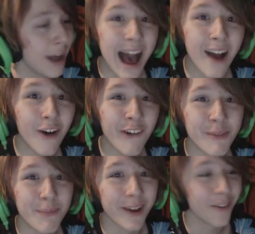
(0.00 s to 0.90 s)
I love the
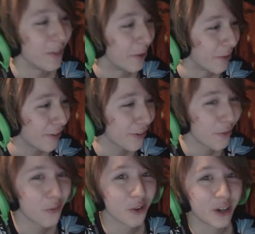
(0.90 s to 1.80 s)
penguin though. He's so
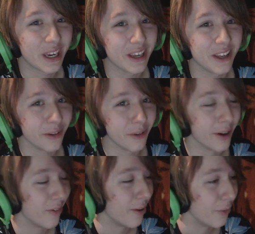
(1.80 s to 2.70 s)
freaking cute. I
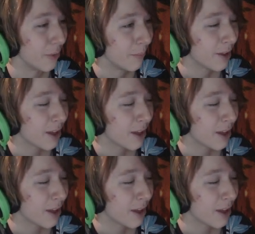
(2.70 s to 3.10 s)
love him.